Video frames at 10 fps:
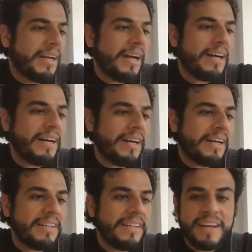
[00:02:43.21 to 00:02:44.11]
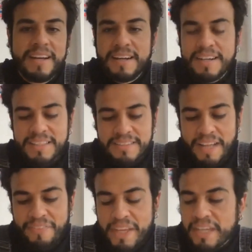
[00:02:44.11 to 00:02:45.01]
Yeah,
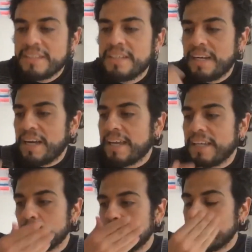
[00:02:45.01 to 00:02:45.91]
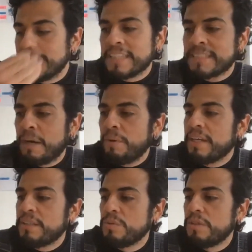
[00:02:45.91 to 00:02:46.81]
and then that's how I
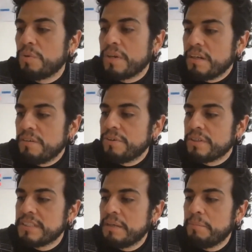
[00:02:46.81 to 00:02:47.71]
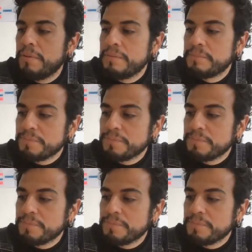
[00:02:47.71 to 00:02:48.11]
get to know Rigo, for example.